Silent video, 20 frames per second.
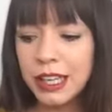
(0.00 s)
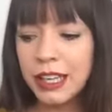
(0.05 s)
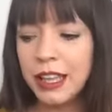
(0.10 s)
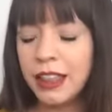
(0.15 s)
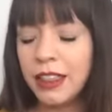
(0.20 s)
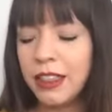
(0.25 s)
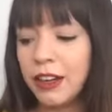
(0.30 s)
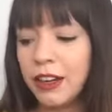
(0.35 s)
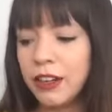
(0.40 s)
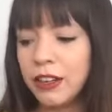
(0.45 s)

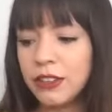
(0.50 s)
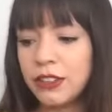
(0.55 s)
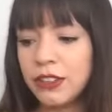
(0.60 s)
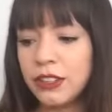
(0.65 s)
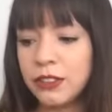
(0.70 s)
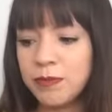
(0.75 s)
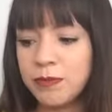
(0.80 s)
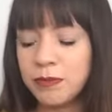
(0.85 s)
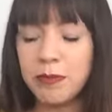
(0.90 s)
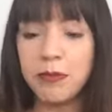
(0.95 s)
there's
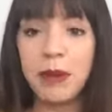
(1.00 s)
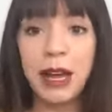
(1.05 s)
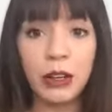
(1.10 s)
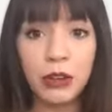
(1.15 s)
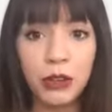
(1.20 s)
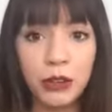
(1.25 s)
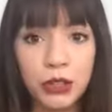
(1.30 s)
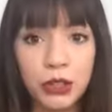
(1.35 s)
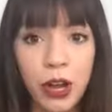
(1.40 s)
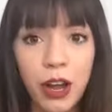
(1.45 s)

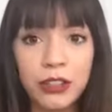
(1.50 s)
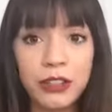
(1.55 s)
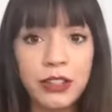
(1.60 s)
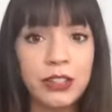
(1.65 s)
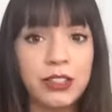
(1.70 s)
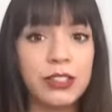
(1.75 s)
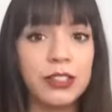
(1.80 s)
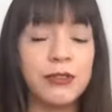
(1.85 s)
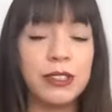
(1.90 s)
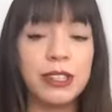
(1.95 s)
medical
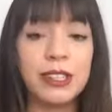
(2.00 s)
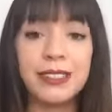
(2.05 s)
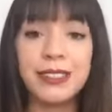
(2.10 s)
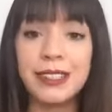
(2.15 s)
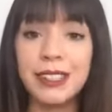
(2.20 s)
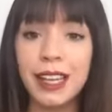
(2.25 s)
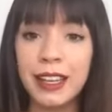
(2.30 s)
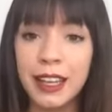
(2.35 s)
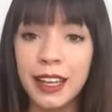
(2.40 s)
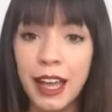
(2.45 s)
doctors, if it's a
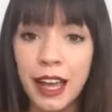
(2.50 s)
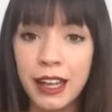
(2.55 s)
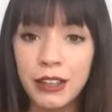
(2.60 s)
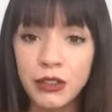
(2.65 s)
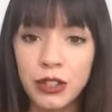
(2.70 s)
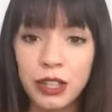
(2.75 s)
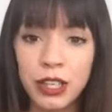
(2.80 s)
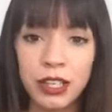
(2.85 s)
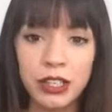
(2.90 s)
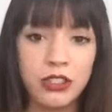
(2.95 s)

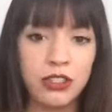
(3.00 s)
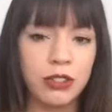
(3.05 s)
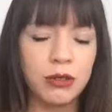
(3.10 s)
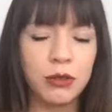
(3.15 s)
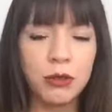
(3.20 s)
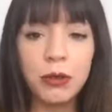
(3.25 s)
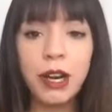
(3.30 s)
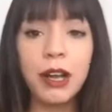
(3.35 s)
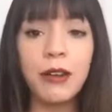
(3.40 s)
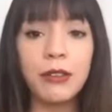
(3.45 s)
psychiatric issue
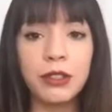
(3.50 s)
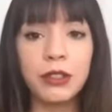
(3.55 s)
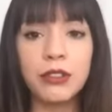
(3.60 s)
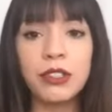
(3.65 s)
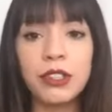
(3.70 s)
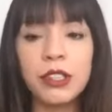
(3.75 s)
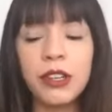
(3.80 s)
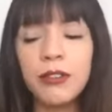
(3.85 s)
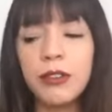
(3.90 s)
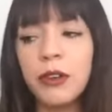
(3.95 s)
or whatever, there's
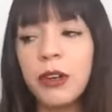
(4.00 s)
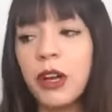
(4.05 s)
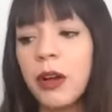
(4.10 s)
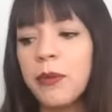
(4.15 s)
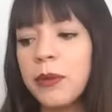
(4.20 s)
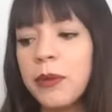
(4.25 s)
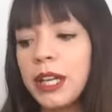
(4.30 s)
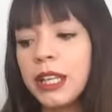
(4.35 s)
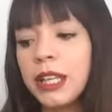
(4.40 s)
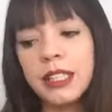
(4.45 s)
stuff going on.
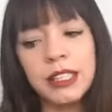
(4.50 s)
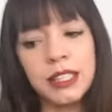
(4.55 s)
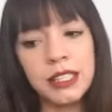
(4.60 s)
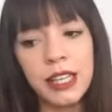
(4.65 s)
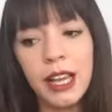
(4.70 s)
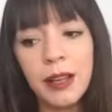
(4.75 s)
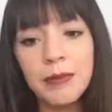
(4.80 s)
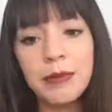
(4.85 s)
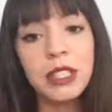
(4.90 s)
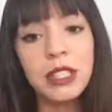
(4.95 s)
But at the
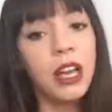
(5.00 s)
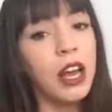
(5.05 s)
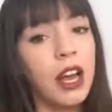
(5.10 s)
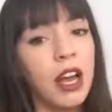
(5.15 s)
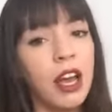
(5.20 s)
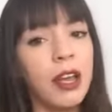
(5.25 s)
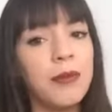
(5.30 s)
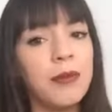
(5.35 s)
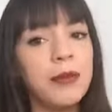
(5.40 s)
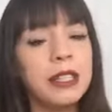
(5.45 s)
same
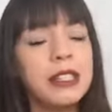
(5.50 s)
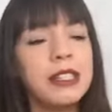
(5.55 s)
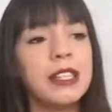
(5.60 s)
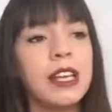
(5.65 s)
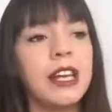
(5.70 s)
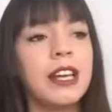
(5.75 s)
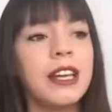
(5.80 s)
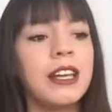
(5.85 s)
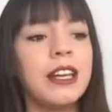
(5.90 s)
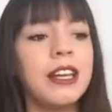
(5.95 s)
time, it's
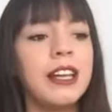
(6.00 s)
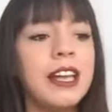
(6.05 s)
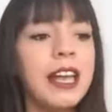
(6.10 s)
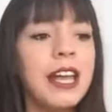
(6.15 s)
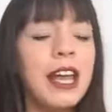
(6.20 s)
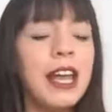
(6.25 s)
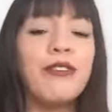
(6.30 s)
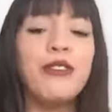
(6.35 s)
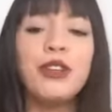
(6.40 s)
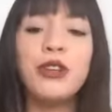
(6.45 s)
like
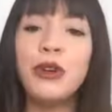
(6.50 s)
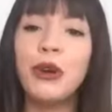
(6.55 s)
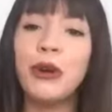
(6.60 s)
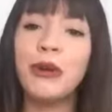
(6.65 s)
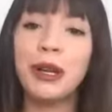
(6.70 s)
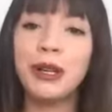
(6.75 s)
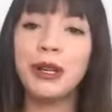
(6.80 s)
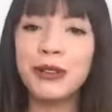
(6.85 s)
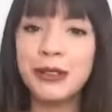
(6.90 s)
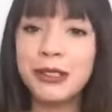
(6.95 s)
if you
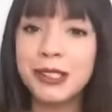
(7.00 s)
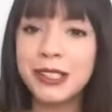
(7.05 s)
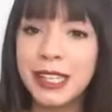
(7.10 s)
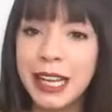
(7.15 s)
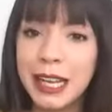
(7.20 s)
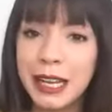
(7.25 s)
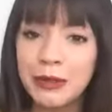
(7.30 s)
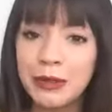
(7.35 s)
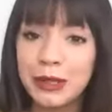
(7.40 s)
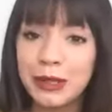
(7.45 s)
don't
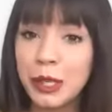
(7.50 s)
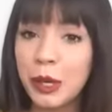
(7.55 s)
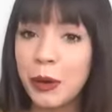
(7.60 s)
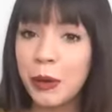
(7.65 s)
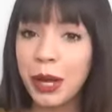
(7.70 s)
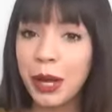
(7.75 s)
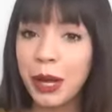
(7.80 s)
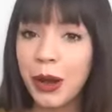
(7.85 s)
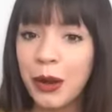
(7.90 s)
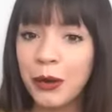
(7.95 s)
understand what's
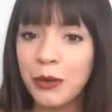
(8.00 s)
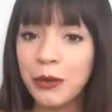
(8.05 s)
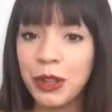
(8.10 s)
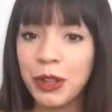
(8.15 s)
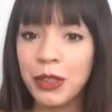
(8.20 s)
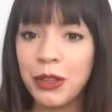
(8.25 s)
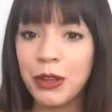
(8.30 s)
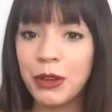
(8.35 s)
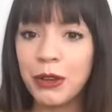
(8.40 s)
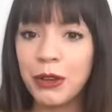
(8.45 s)
going on with
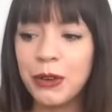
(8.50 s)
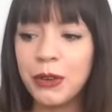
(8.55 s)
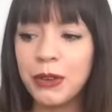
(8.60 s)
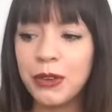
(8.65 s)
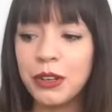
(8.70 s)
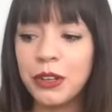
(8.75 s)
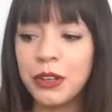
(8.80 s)
you